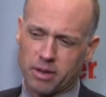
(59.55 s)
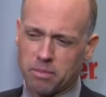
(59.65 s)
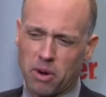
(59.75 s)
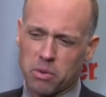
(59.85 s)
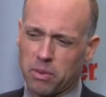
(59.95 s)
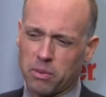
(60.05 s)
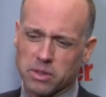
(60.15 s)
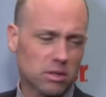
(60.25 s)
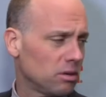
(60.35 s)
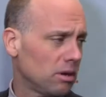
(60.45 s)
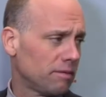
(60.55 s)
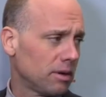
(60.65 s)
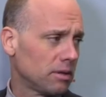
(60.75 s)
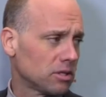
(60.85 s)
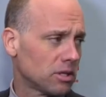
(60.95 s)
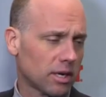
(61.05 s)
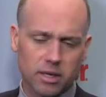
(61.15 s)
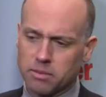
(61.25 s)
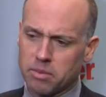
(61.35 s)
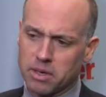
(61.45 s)
The power play wasn't good enough there in the
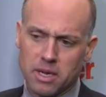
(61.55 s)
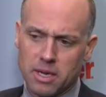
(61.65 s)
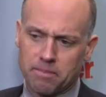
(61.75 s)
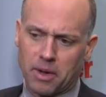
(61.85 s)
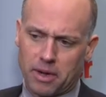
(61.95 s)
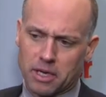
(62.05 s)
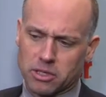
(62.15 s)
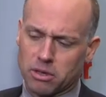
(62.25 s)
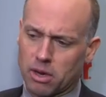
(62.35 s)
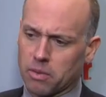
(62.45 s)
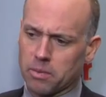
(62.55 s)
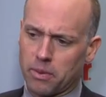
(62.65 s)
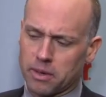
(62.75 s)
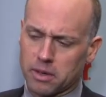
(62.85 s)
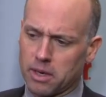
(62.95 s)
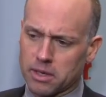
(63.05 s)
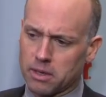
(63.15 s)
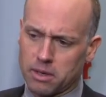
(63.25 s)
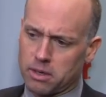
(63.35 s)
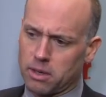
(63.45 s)
second, but I actually thought we were playing good hockey
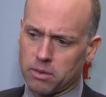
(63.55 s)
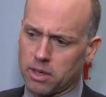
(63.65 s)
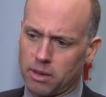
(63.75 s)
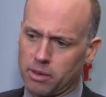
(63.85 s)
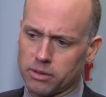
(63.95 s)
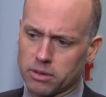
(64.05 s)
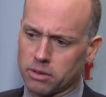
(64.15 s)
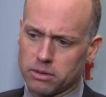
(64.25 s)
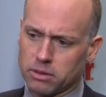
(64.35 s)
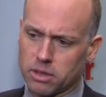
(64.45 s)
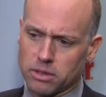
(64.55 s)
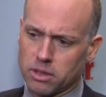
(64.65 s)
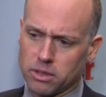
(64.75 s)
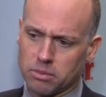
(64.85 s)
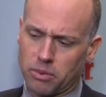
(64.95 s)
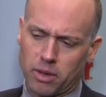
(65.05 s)
there, and I thought we came the third and continued to play.